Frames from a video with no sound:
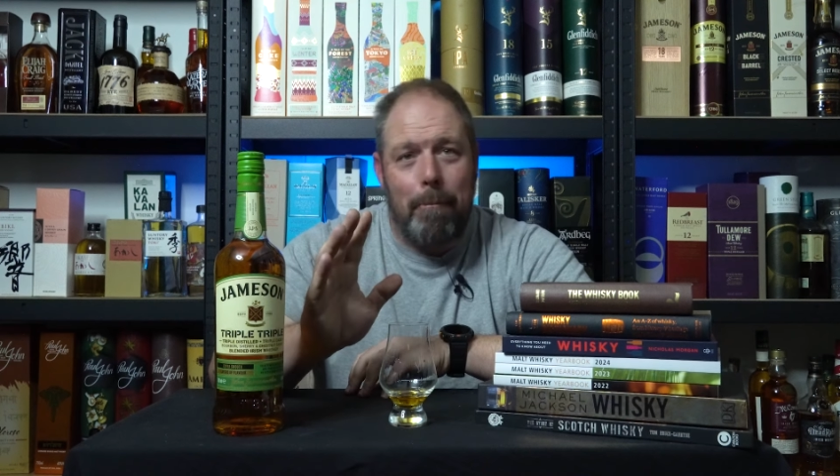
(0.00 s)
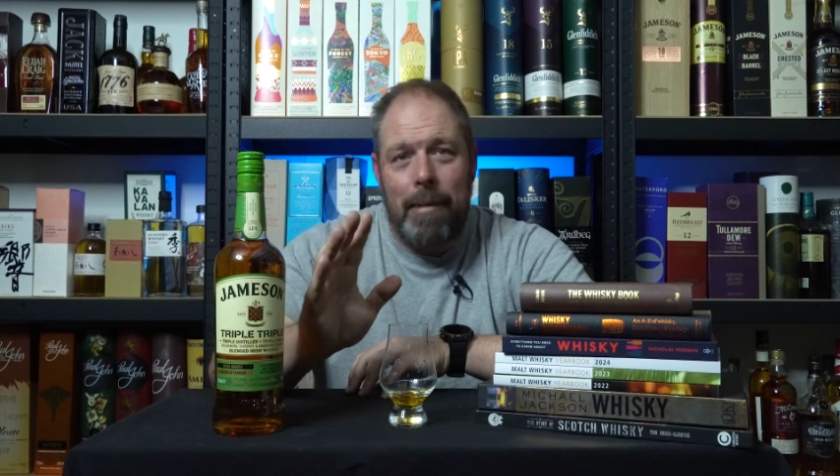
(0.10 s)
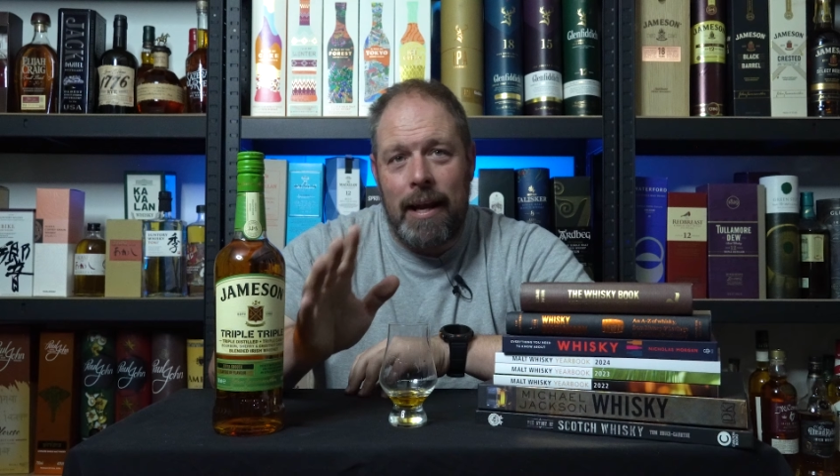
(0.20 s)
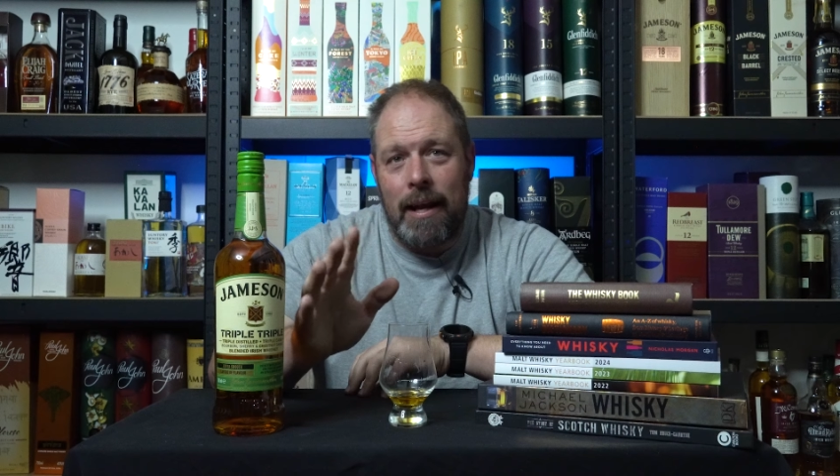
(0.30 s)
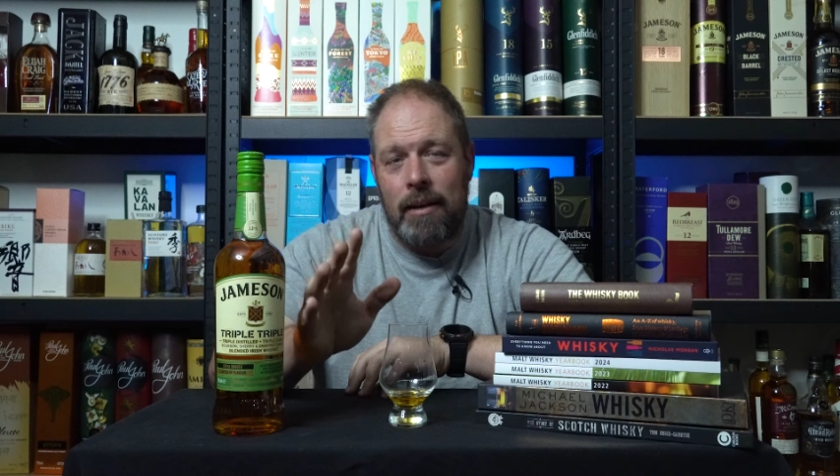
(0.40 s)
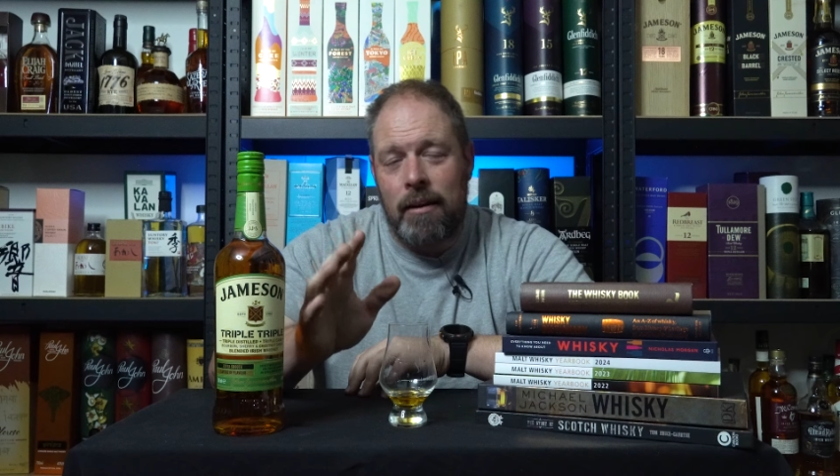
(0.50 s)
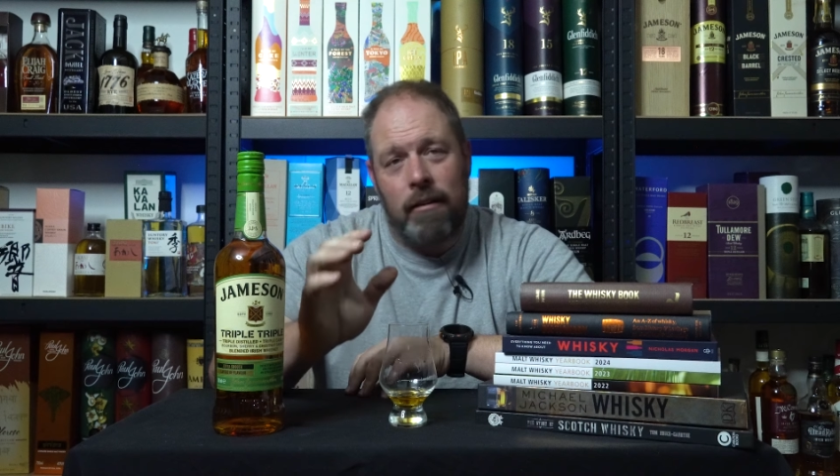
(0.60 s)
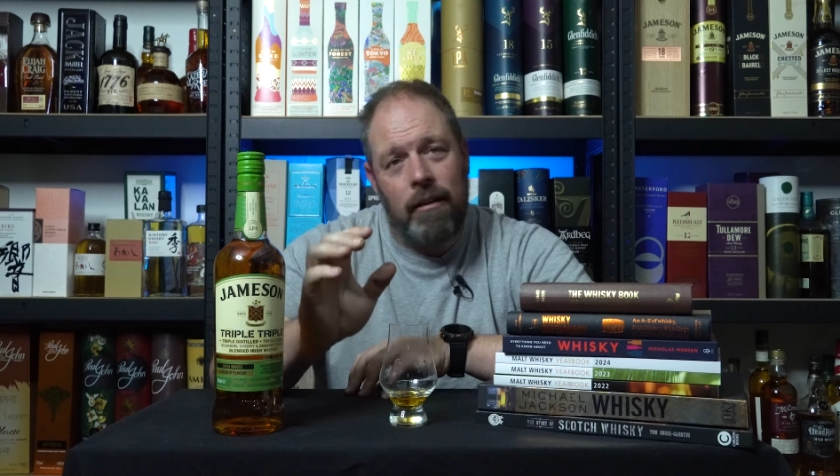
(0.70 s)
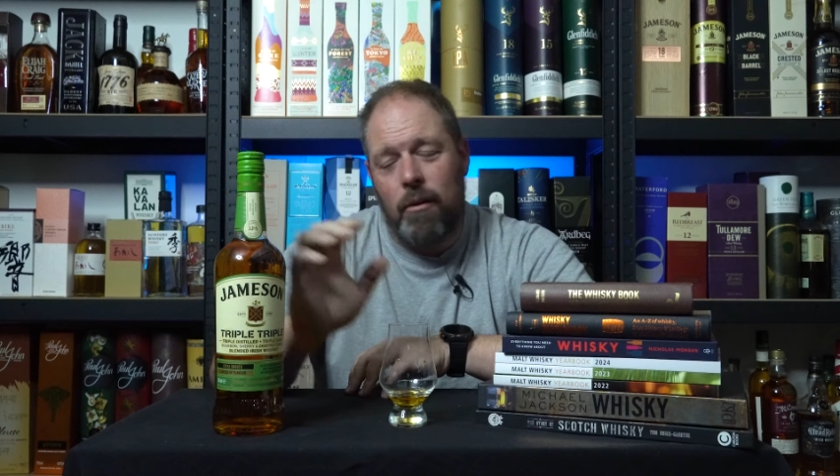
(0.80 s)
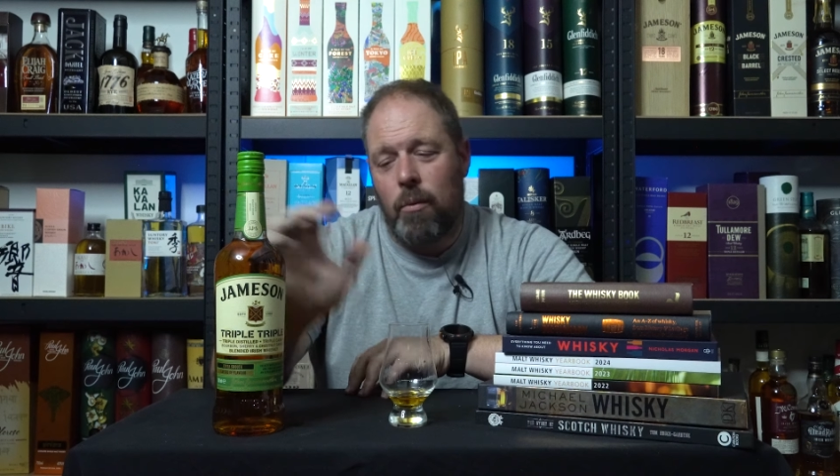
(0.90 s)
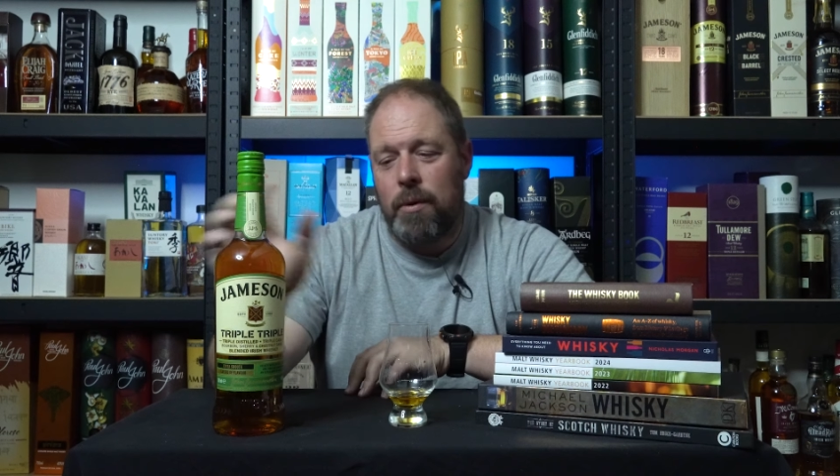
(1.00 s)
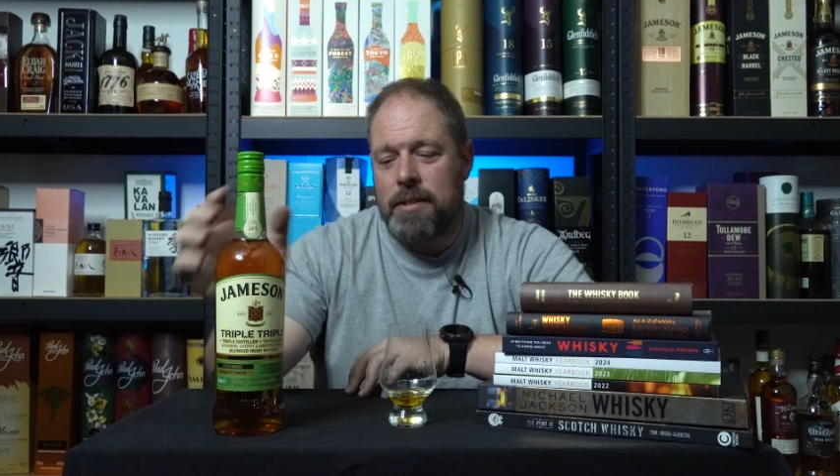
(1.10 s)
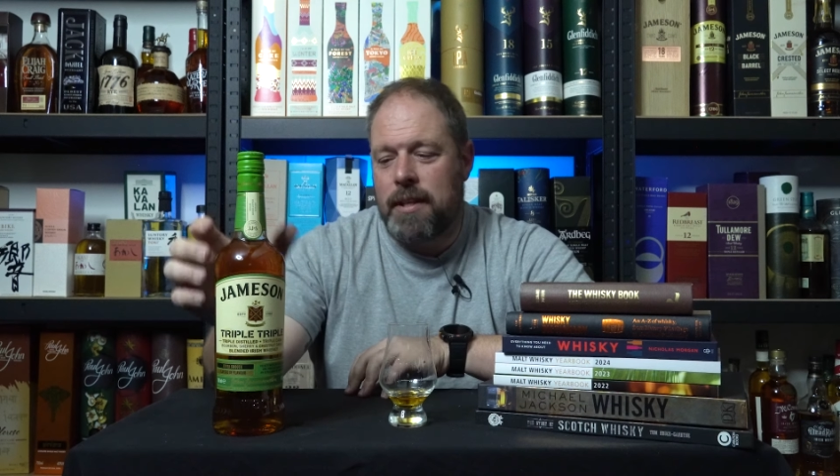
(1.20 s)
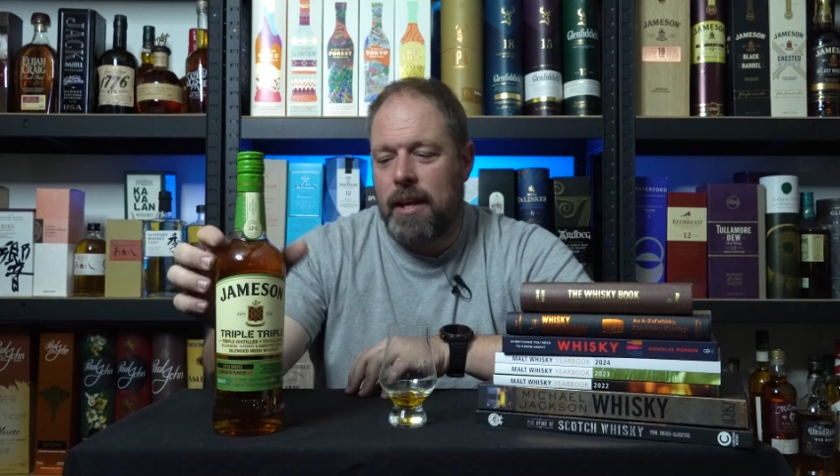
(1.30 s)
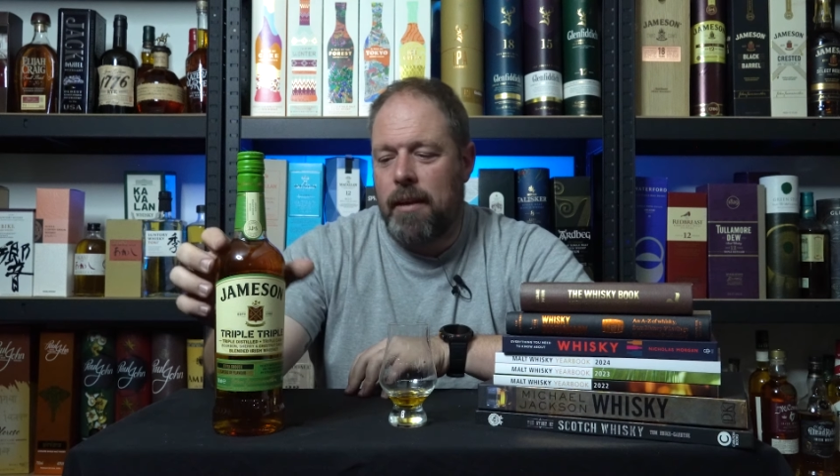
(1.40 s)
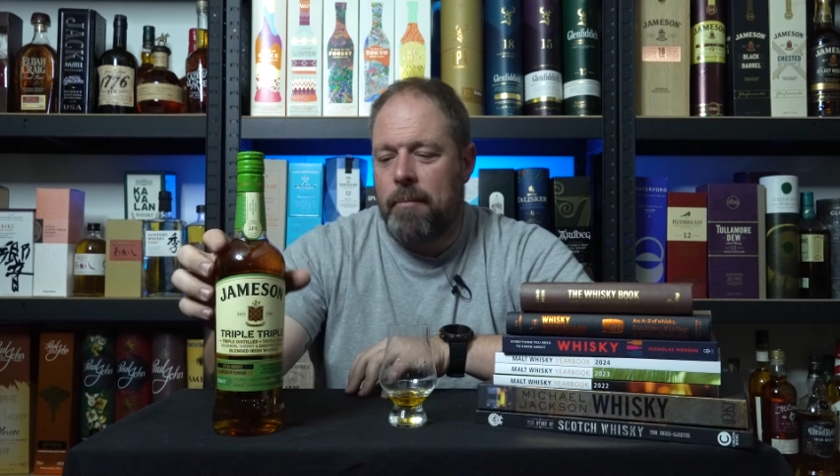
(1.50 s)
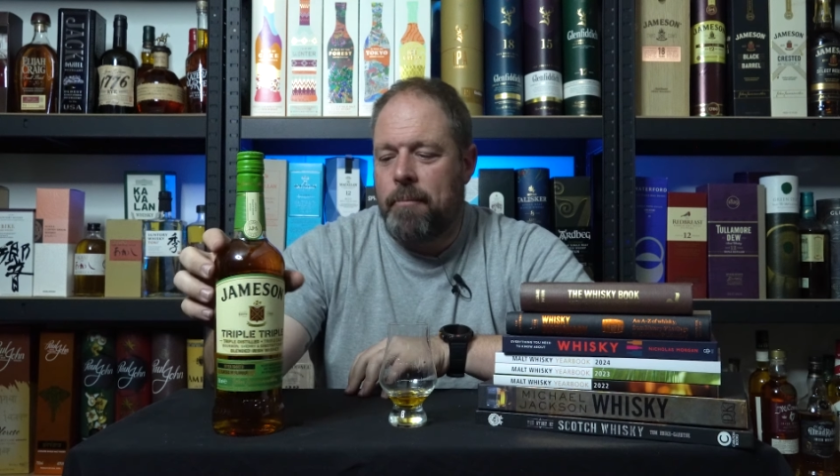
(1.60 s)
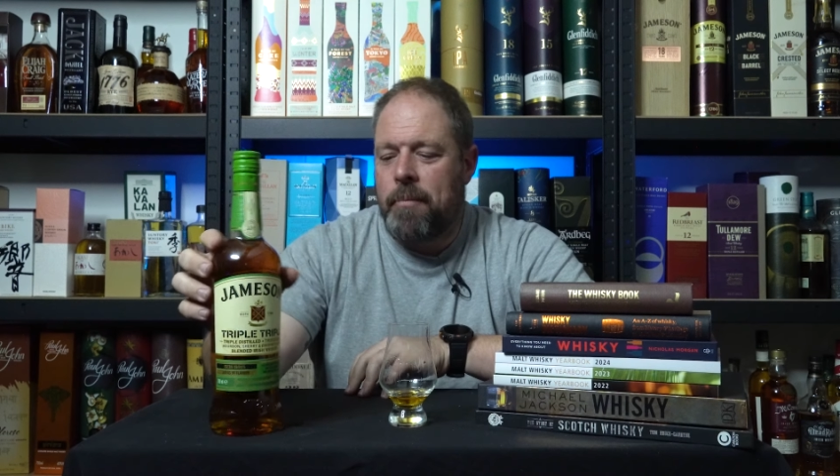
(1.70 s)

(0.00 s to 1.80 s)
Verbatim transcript: blended whiskey.